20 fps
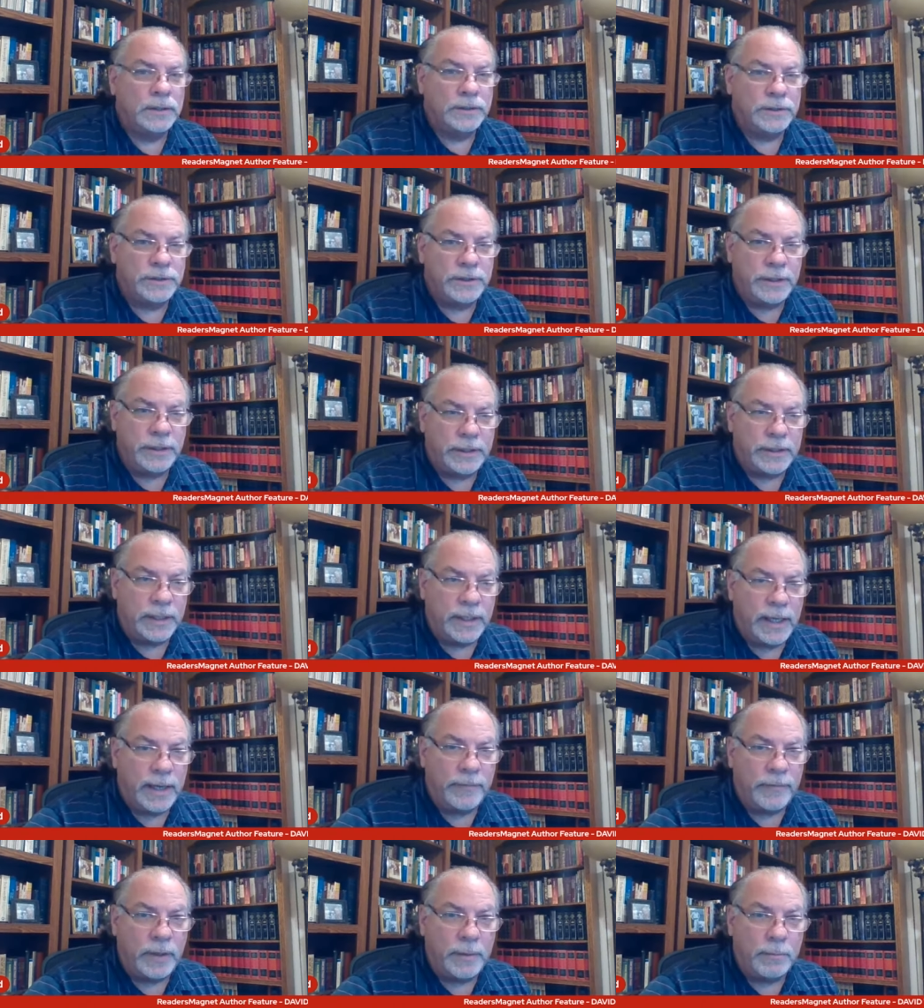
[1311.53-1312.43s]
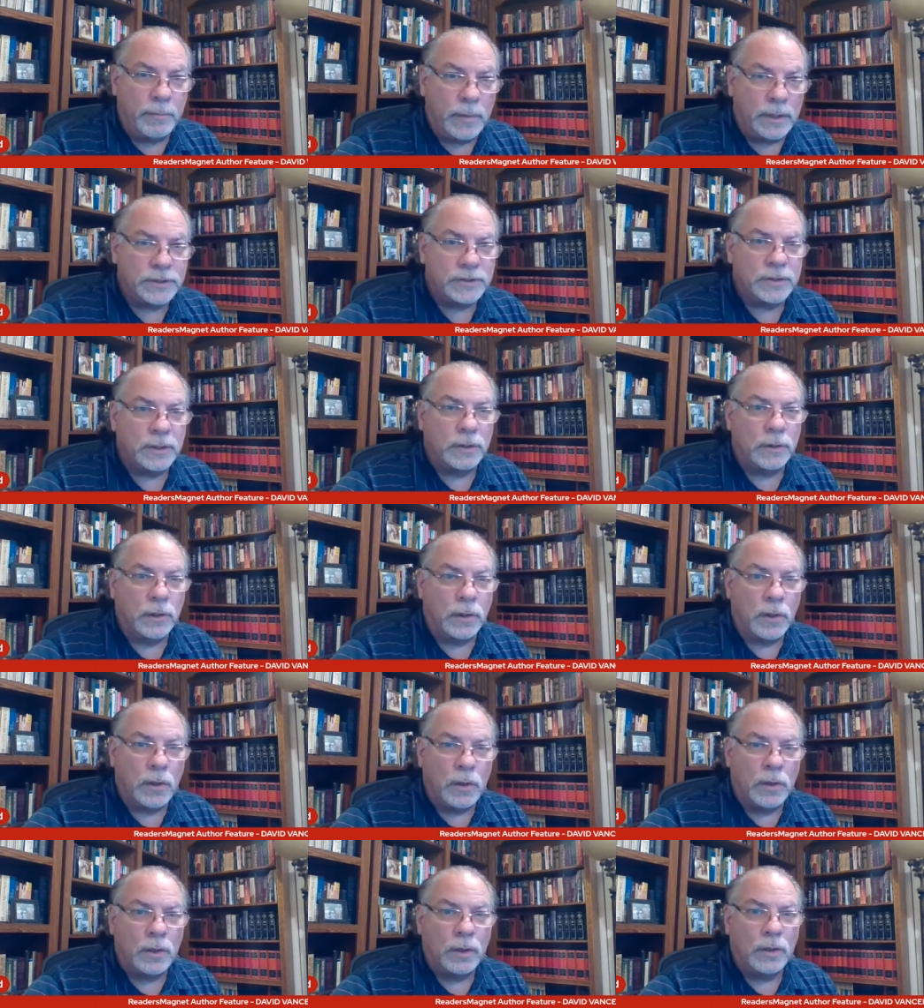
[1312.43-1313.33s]
She can have a much
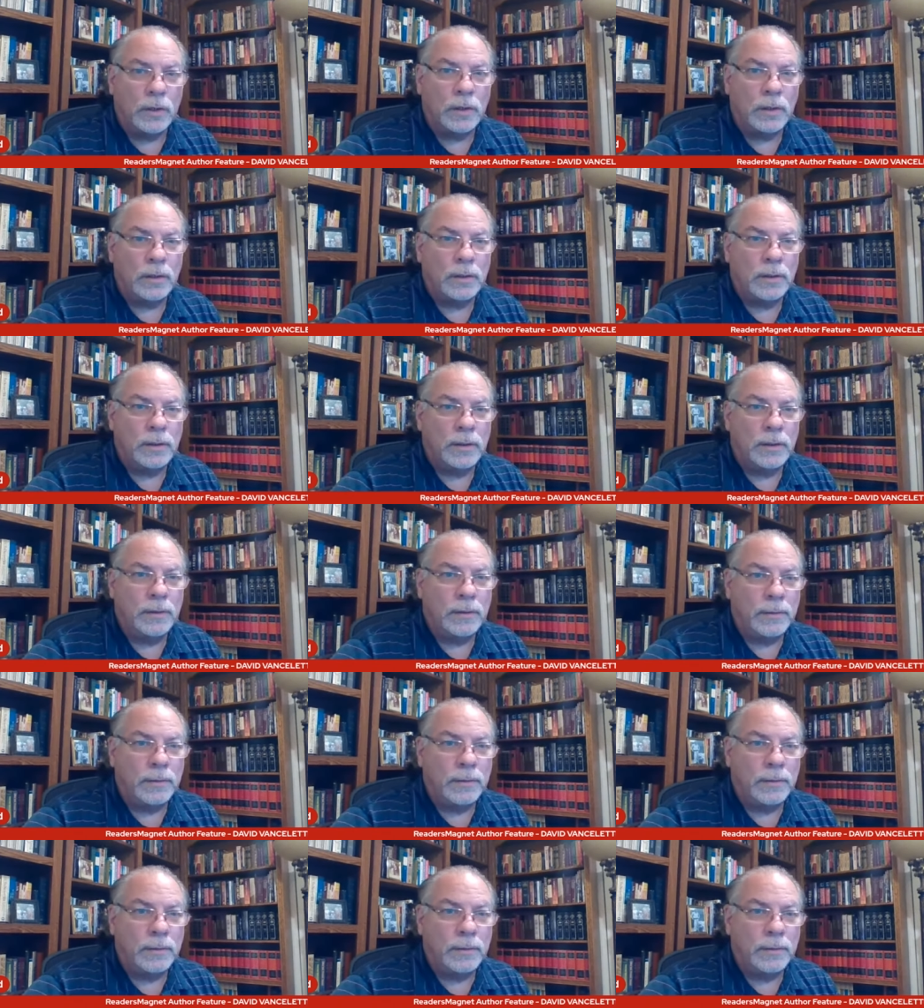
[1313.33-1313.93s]
longer